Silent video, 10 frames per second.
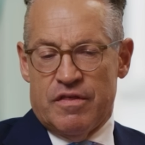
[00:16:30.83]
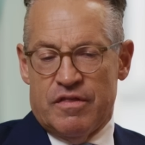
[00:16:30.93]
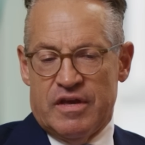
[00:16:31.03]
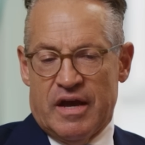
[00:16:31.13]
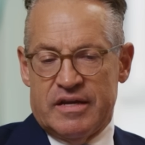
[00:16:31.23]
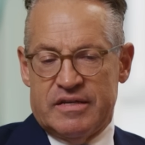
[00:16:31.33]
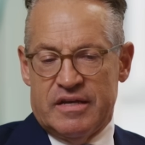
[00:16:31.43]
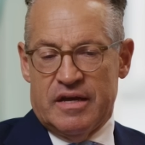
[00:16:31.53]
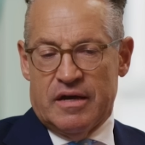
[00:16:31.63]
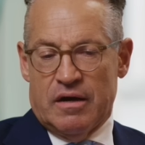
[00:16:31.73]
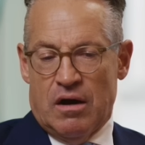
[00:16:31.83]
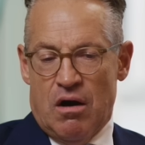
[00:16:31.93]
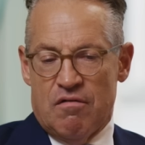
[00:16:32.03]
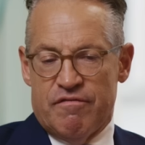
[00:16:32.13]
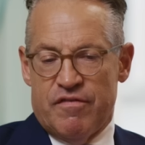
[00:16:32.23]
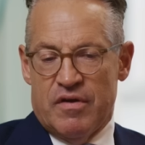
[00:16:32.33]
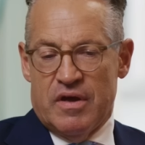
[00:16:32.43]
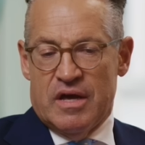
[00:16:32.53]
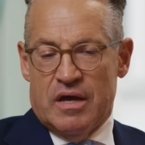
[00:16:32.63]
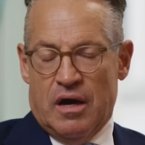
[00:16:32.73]
the, idea of
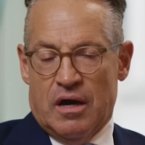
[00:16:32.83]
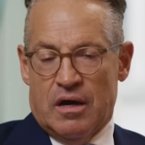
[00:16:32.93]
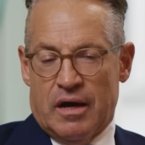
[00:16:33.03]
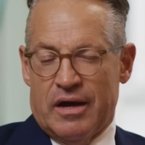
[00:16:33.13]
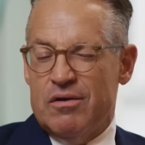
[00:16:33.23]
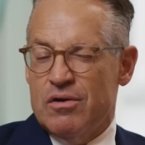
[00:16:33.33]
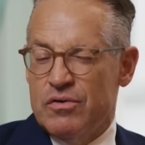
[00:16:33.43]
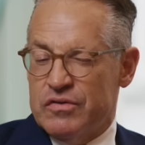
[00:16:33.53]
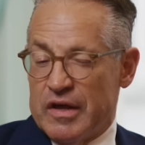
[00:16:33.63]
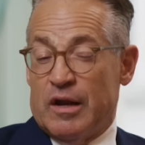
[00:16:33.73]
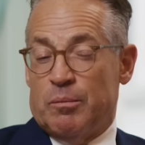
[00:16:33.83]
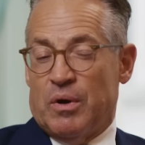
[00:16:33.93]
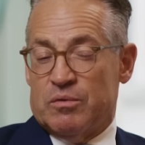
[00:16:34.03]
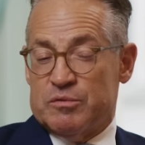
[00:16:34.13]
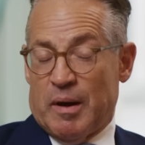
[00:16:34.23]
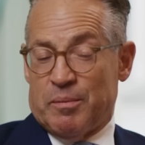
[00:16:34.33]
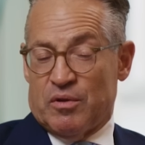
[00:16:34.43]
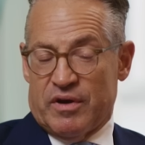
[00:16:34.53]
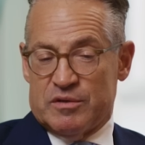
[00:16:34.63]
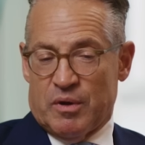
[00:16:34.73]
uh, I don't know who said it, but it was
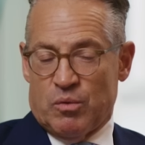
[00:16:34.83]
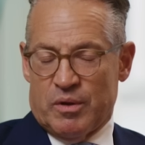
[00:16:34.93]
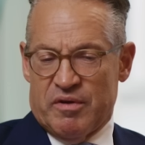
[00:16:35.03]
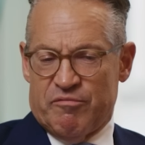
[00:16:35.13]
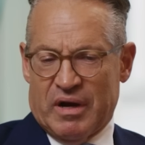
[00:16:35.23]
popularized by William F.